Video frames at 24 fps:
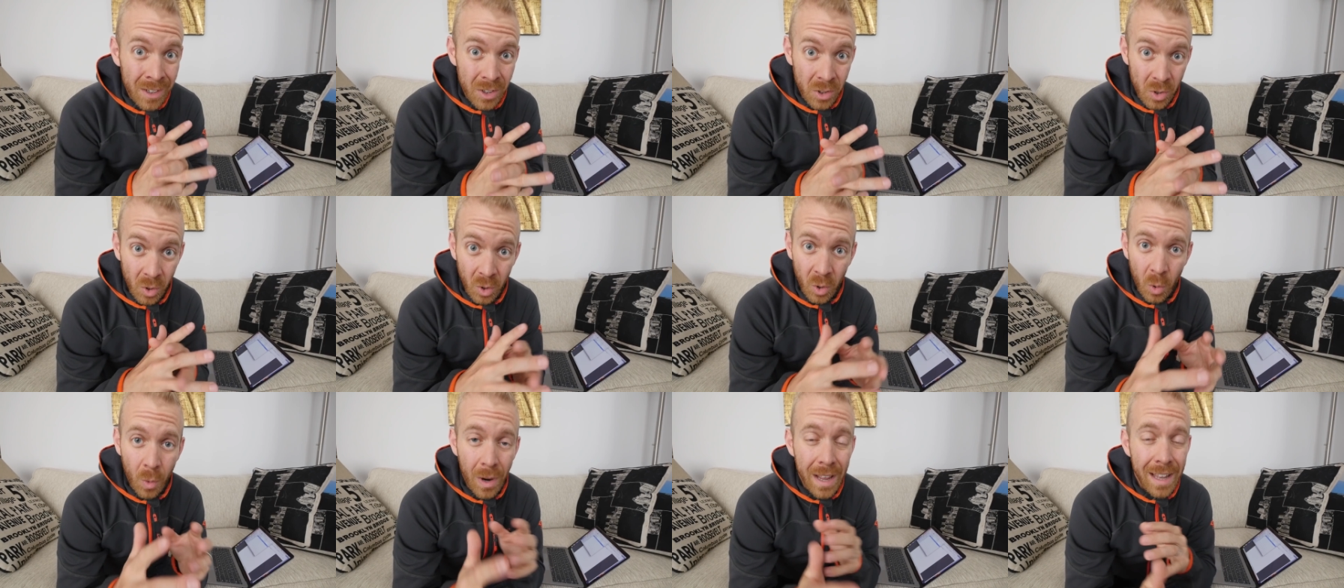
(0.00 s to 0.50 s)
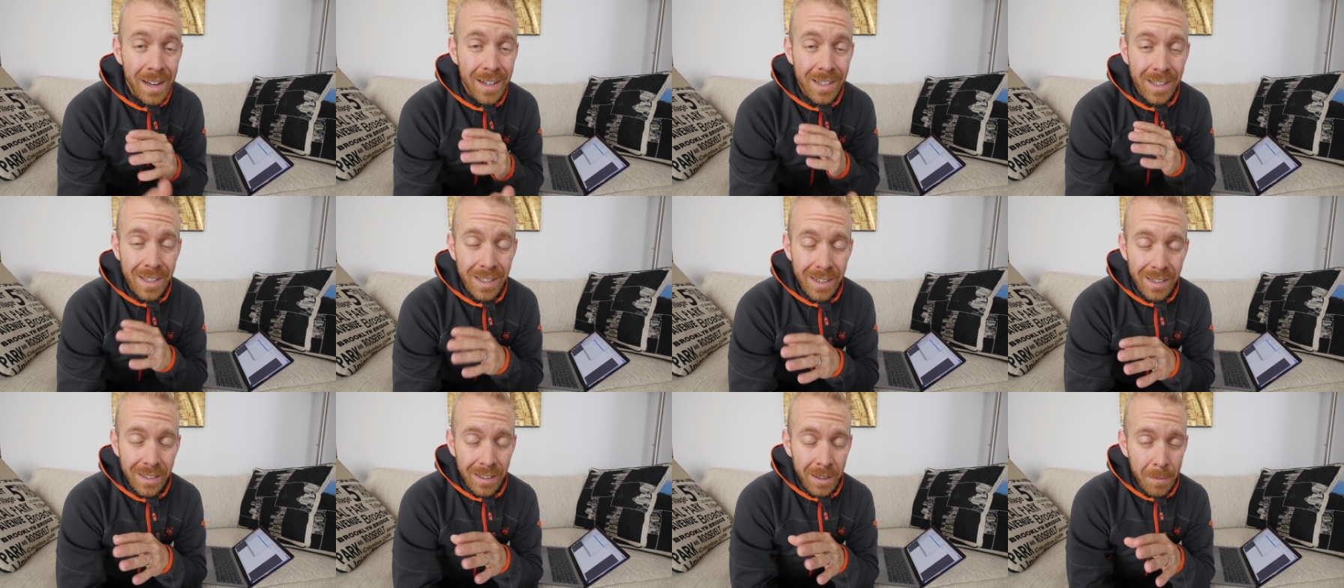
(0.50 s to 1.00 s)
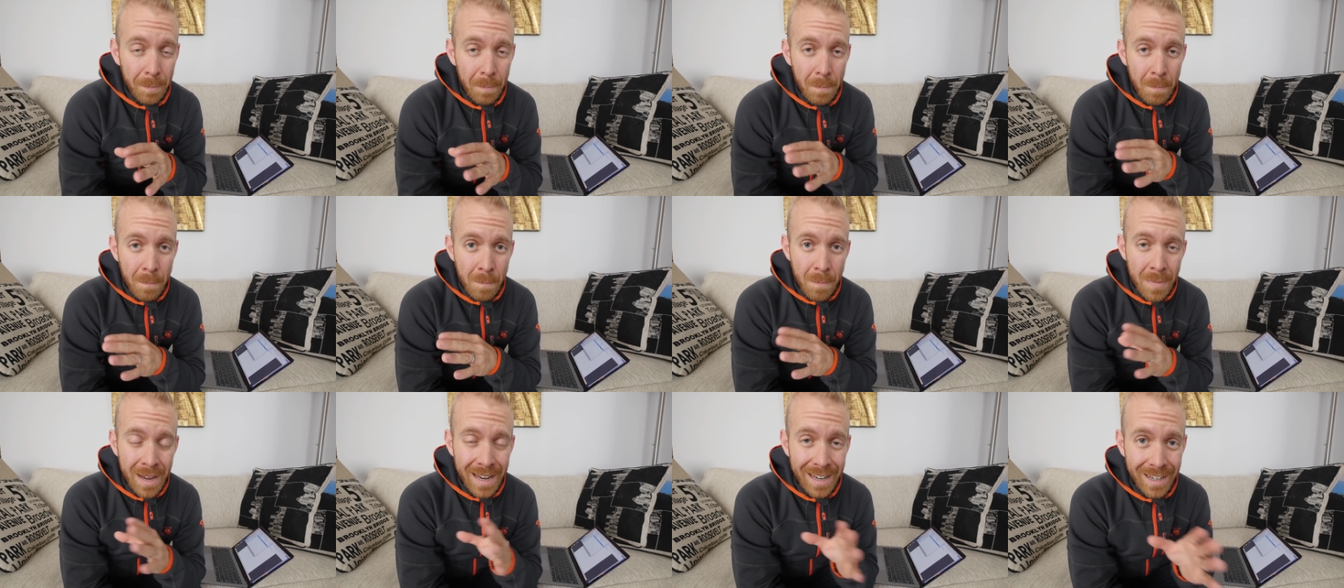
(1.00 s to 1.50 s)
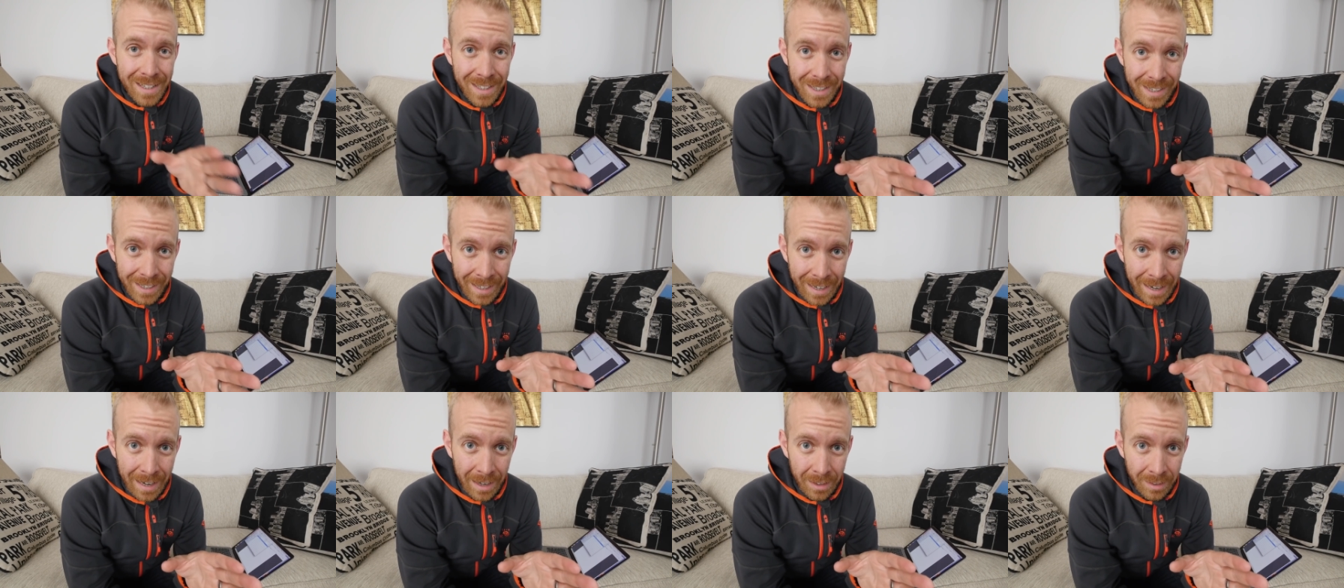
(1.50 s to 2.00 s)
So Gwen is an
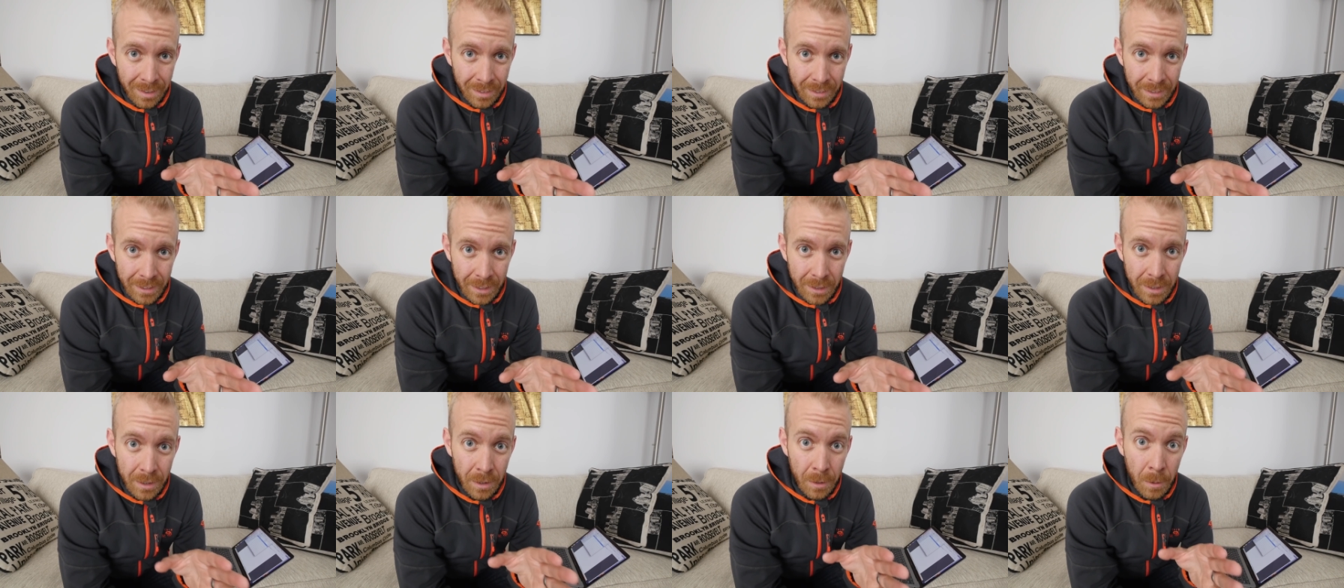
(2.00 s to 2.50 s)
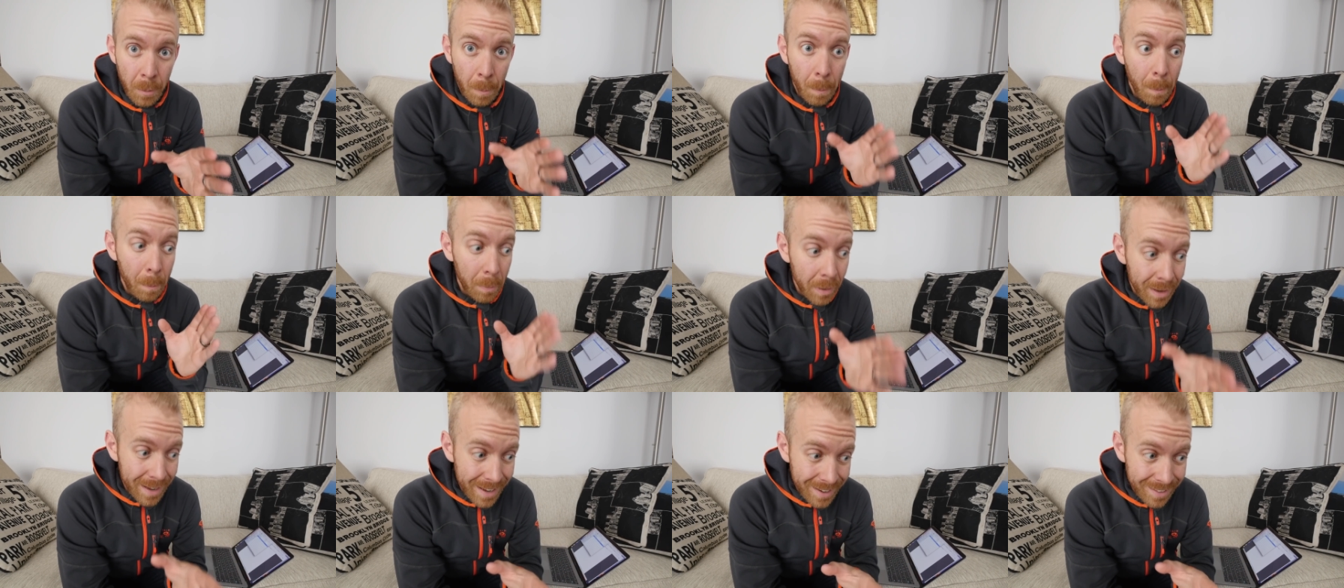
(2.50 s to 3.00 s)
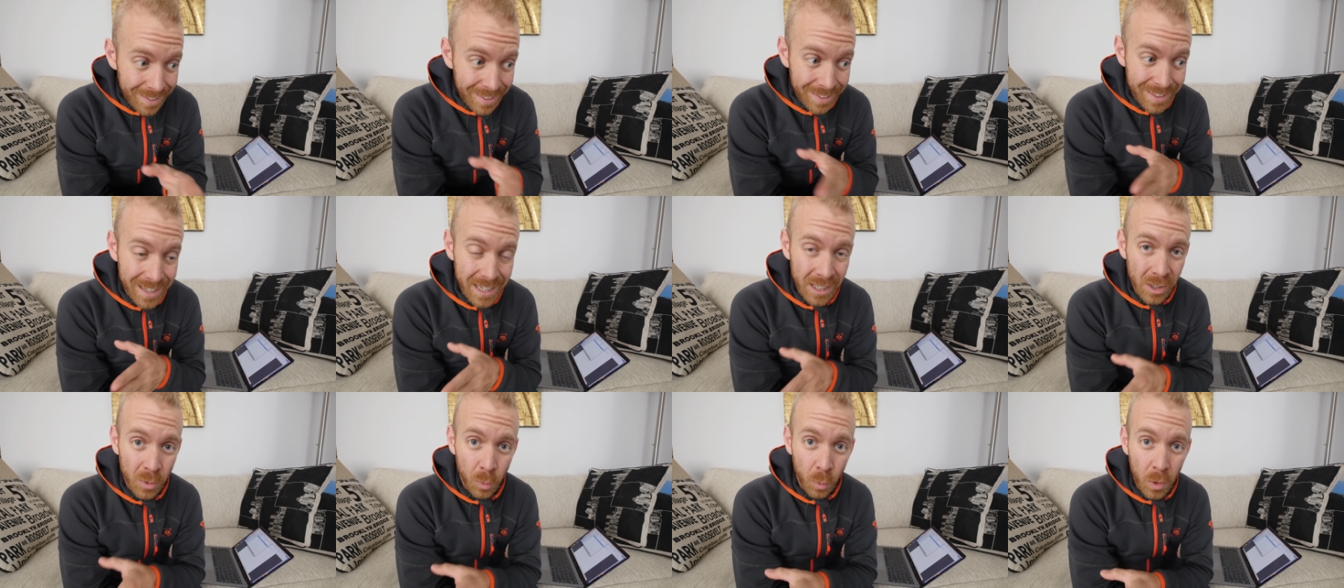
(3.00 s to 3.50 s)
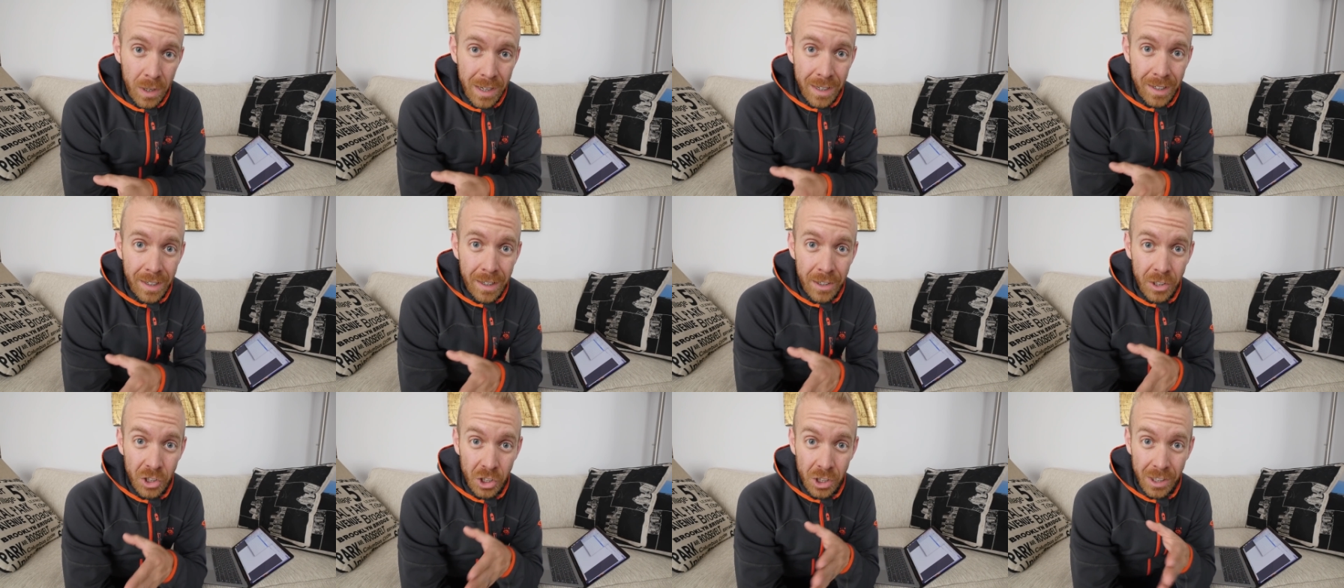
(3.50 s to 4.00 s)
amazing athlete, but this
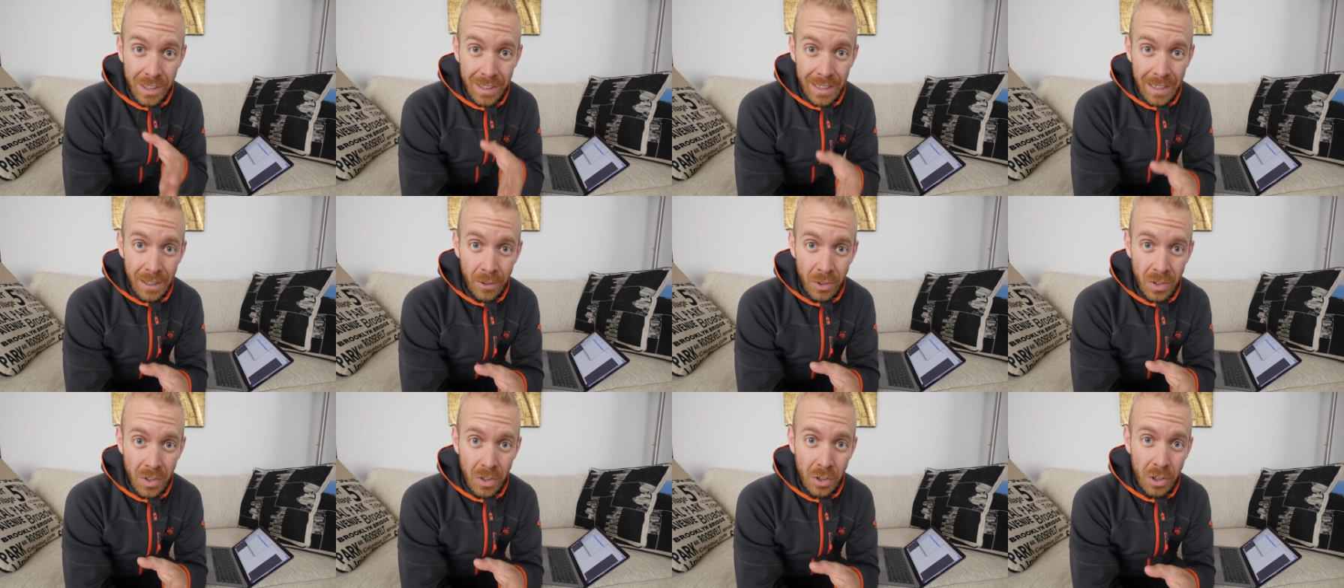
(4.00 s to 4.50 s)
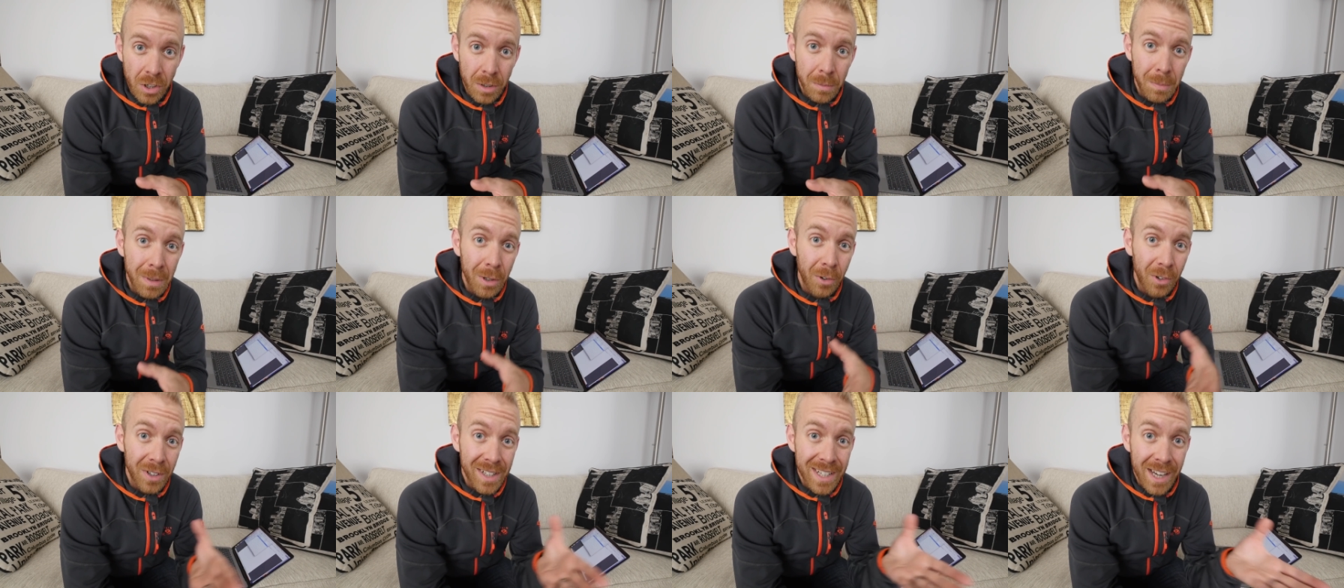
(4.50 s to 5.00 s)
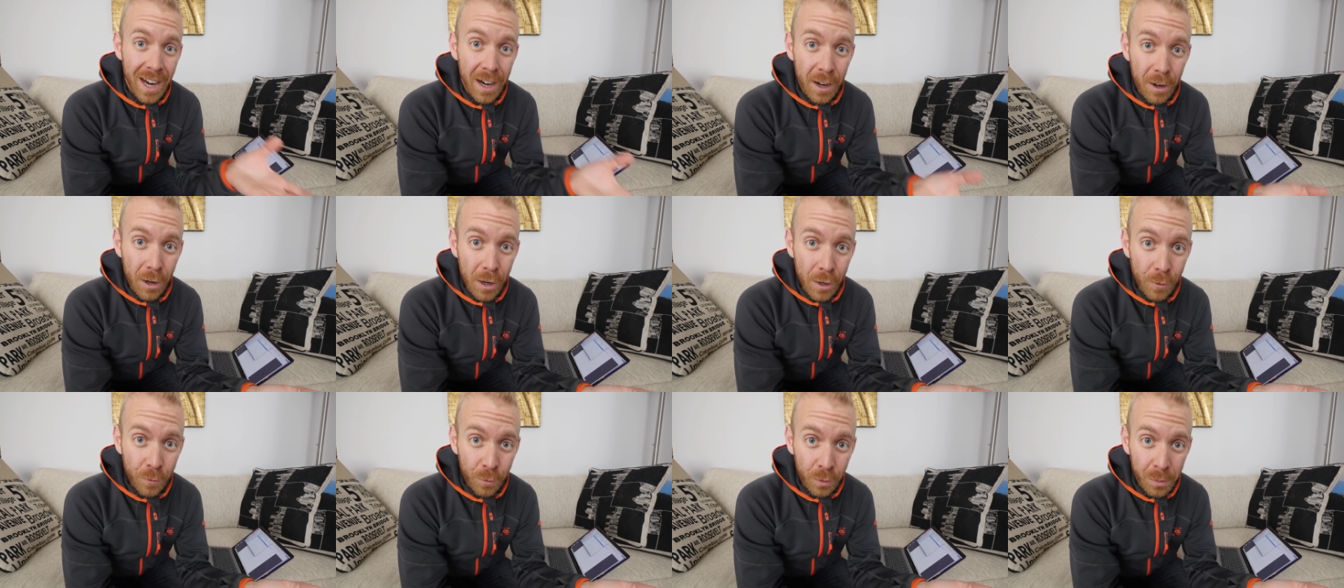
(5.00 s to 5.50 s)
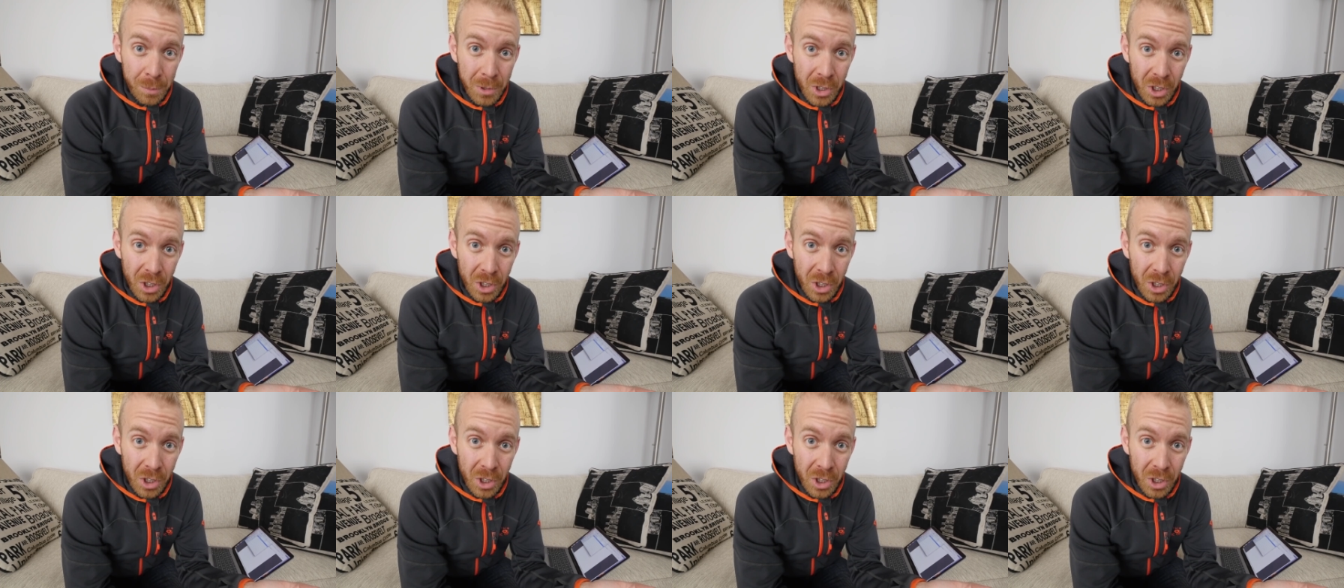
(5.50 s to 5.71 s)
week she announced that she'd be retiring from